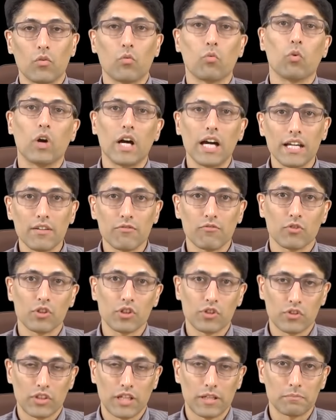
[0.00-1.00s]
Why, for
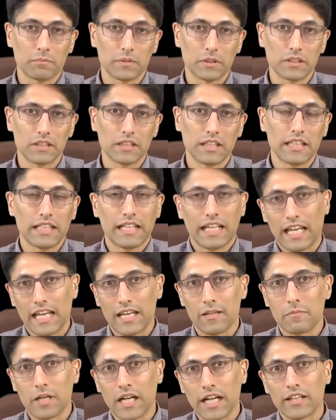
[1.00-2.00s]
example,
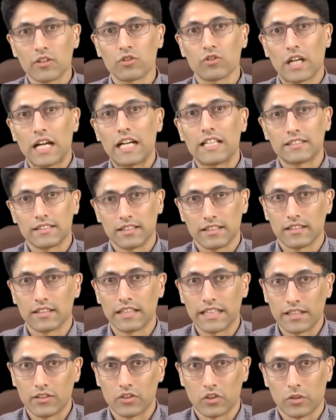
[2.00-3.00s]
am I granted
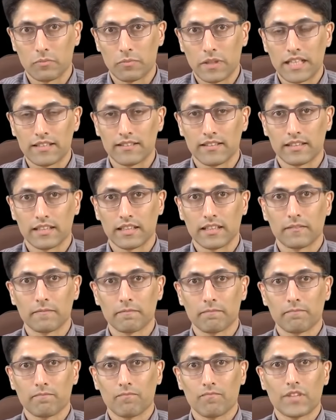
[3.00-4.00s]
legal capacity?
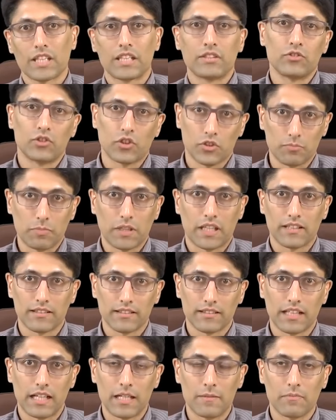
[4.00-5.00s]
Just
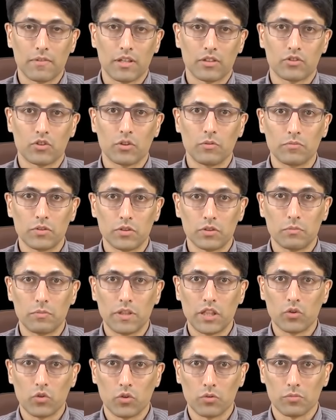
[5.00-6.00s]
because I'm assumed to
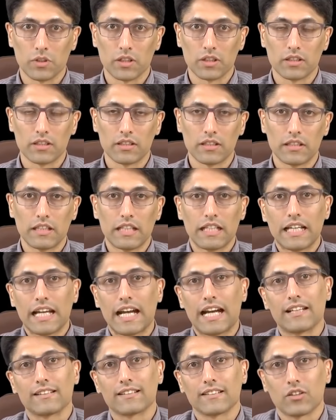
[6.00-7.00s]
be normal.
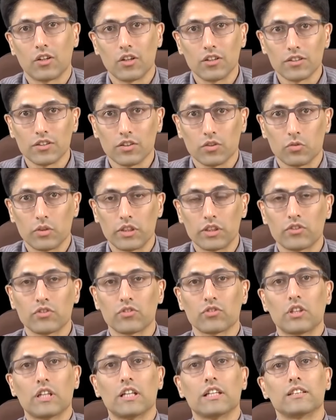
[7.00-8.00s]
As a
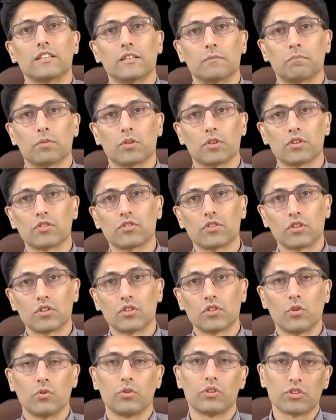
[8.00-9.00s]
consequence, the
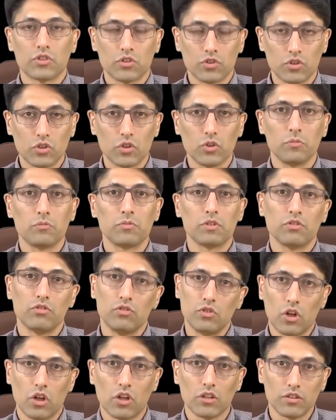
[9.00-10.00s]
person who is assumed
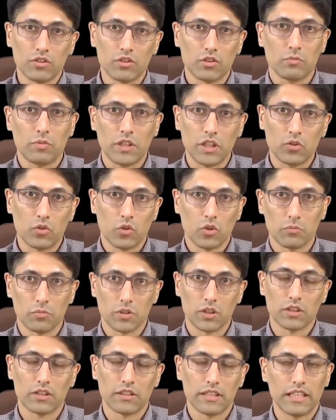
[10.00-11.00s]
not to be
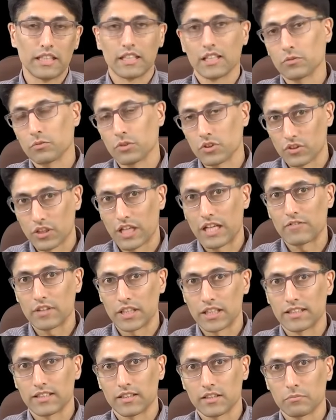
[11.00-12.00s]
normal, in other words,
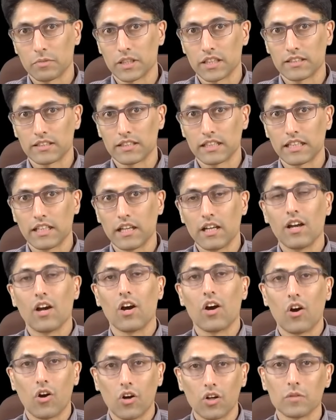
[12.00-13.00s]
having a disability,
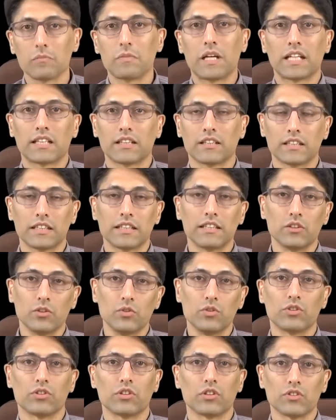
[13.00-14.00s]
automatically
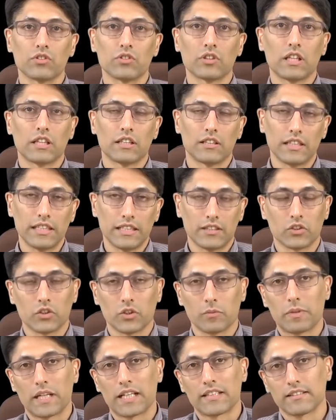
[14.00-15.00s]
loses legal
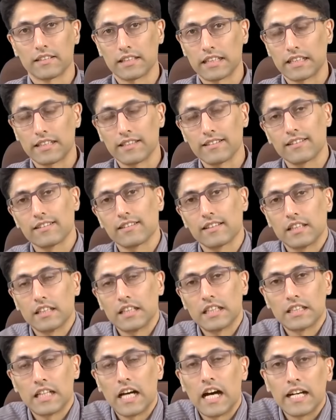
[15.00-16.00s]
capacity. This is the
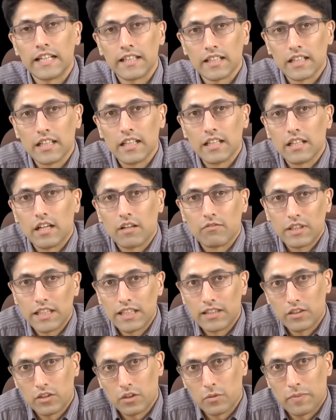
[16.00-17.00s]
denial of
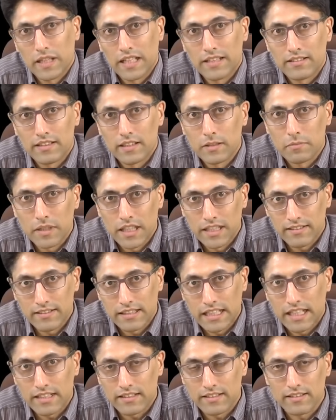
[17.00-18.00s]
legal capacity by
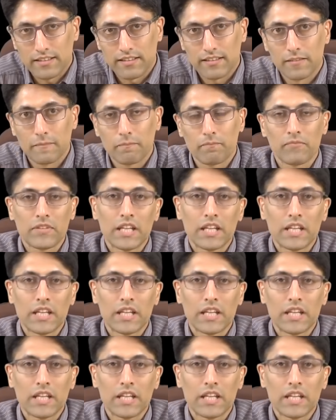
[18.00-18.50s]
status.